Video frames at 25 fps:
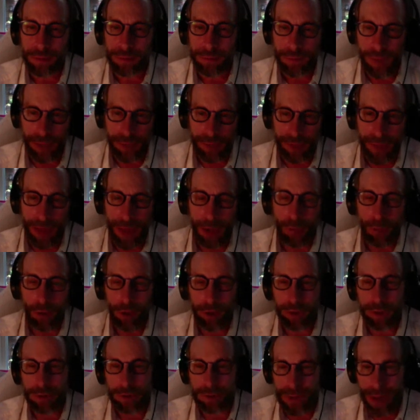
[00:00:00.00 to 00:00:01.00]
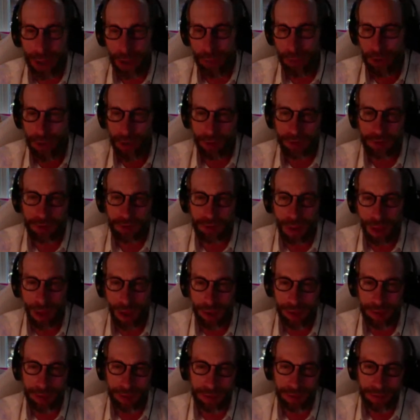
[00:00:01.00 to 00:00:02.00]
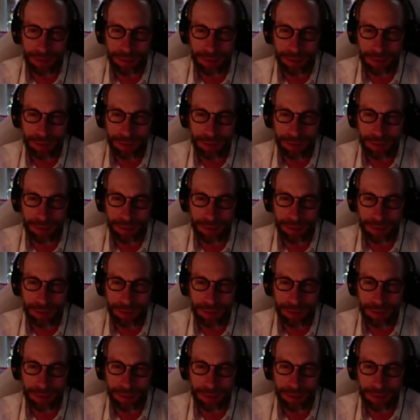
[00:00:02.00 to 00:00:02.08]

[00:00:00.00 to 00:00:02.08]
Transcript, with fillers: Take that one. Now the next slide.